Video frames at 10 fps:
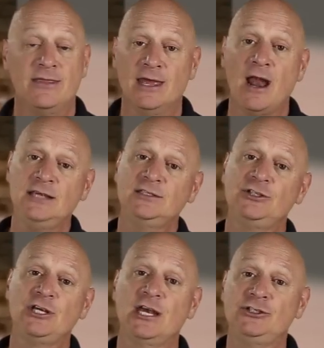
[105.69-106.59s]
then I
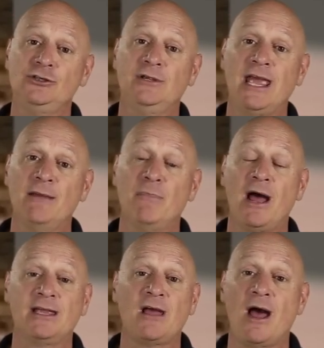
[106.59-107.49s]
suggest you get
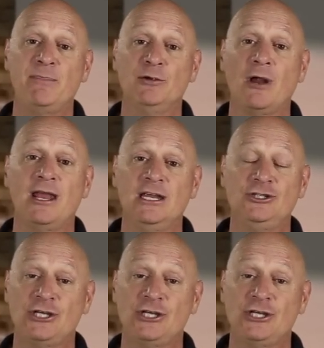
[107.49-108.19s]
my copywriting